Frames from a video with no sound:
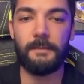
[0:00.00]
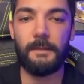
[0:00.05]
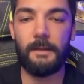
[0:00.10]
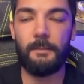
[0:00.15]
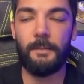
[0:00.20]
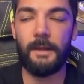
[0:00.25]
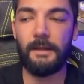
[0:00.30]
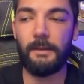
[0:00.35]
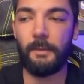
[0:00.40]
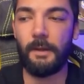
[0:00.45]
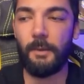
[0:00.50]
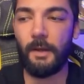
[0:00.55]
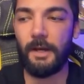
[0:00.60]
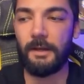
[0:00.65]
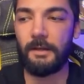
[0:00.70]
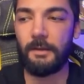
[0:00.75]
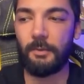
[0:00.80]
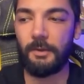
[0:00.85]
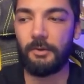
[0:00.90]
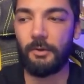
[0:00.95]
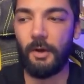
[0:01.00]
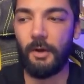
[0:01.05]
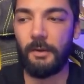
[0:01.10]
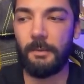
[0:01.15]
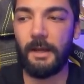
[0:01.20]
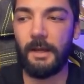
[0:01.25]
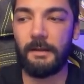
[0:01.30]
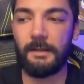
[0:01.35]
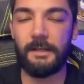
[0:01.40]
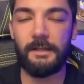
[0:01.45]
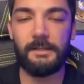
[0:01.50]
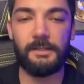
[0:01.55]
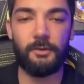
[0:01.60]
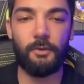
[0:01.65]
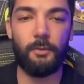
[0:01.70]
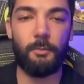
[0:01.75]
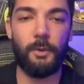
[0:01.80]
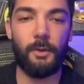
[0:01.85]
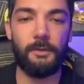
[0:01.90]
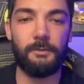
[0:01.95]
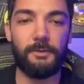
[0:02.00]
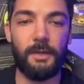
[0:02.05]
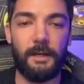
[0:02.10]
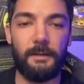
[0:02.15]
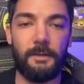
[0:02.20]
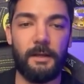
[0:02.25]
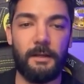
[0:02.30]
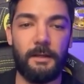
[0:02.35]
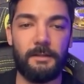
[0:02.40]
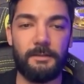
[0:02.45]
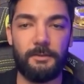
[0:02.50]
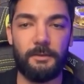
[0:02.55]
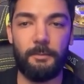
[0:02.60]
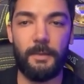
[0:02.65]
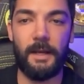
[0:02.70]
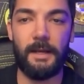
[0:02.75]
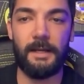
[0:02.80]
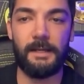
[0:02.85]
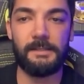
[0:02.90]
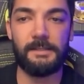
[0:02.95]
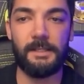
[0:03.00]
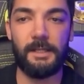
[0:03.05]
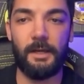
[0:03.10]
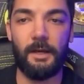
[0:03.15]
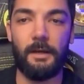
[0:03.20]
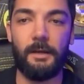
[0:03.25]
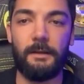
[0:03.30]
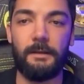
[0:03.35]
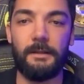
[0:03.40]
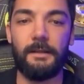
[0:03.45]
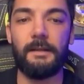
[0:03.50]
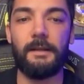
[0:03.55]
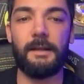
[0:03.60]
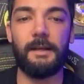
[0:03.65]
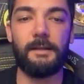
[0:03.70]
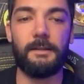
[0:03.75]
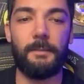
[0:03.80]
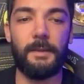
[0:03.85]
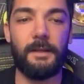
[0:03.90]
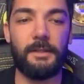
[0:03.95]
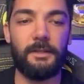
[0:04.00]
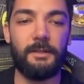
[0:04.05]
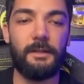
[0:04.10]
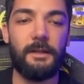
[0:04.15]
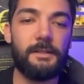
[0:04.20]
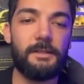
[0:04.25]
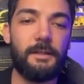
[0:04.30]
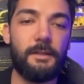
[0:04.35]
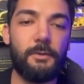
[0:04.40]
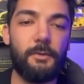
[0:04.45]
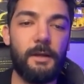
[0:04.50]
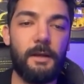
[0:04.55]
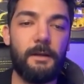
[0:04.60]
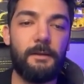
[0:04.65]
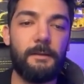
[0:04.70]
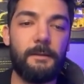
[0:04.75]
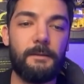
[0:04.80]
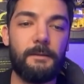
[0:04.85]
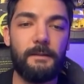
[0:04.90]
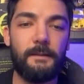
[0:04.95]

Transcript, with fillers: The minimum onion withdrawal amount is zero point five onions from Binance T R. Let's mention this as well.